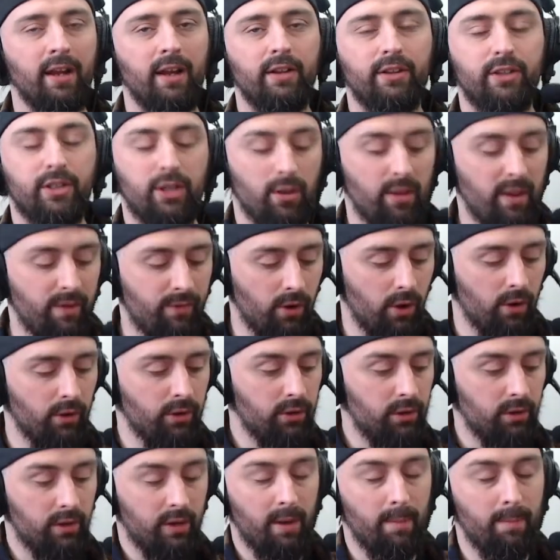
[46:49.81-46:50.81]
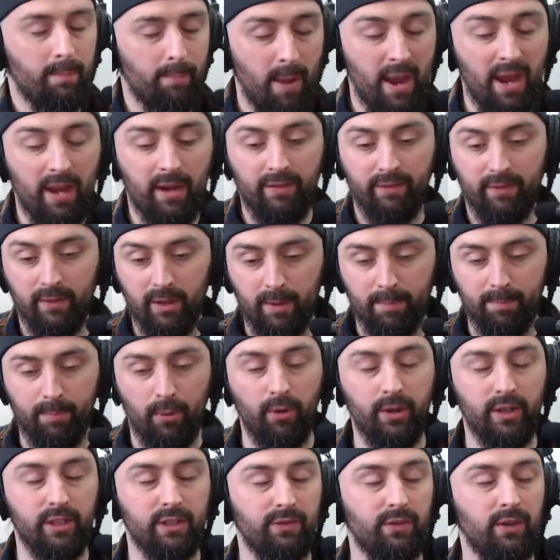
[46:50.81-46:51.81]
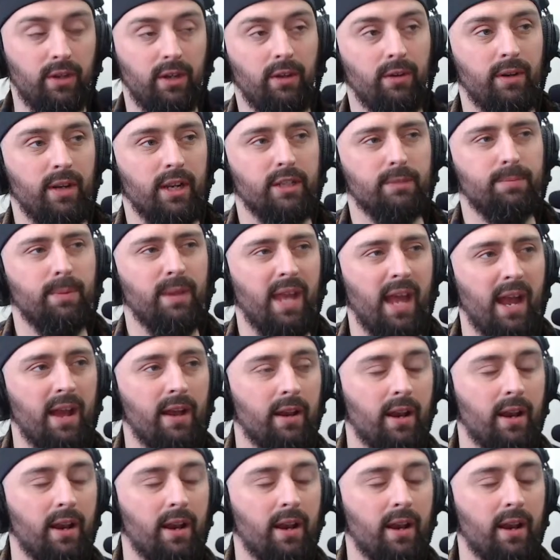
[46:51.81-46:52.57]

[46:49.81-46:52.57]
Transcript: So they're paying the points for units, but they have,